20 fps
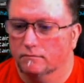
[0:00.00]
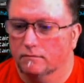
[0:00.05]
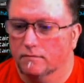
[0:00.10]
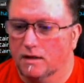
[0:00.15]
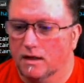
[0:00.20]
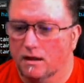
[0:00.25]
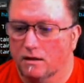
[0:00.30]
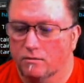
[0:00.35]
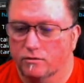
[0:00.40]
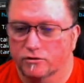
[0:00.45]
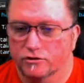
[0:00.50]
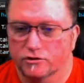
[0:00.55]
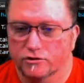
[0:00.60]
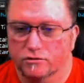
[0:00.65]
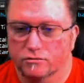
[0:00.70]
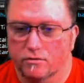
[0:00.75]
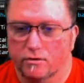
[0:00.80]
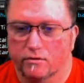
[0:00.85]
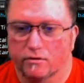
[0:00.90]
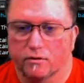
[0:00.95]
And we'll just
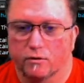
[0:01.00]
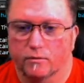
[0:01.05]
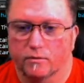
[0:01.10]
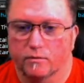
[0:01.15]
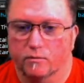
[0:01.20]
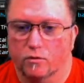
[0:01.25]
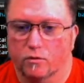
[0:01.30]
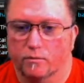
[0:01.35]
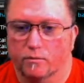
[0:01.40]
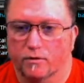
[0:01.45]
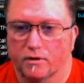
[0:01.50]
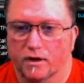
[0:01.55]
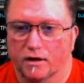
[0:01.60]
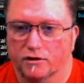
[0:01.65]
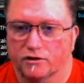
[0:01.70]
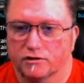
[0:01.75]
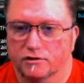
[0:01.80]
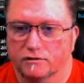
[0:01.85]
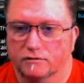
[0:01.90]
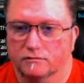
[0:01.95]
throw in a little bit more
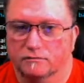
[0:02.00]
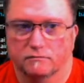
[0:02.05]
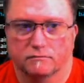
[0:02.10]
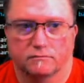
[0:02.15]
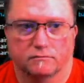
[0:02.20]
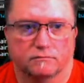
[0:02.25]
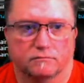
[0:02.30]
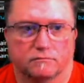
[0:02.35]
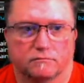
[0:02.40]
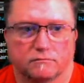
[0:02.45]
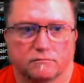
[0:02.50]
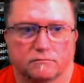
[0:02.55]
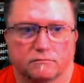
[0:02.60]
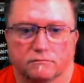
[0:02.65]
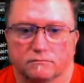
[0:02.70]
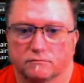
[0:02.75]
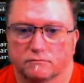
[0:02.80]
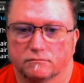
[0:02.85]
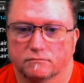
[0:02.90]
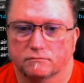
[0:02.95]
protection.
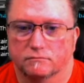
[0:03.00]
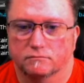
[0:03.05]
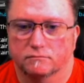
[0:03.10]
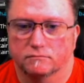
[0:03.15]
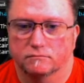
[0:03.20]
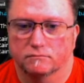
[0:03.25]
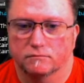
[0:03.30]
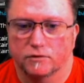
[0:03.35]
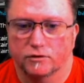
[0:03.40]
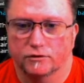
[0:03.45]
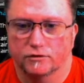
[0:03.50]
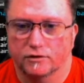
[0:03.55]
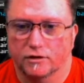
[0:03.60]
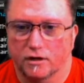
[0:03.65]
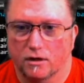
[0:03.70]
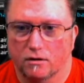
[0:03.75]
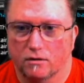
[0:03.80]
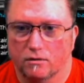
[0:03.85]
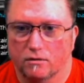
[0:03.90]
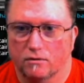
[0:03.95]
Good to
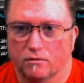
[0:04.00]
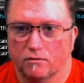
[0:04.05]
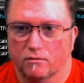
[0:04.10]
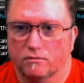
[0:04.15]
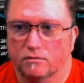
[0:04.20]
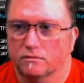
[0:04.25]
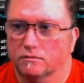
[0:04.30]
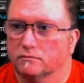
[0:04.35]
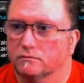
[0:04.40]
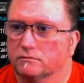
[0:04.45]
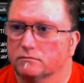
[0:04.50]
go.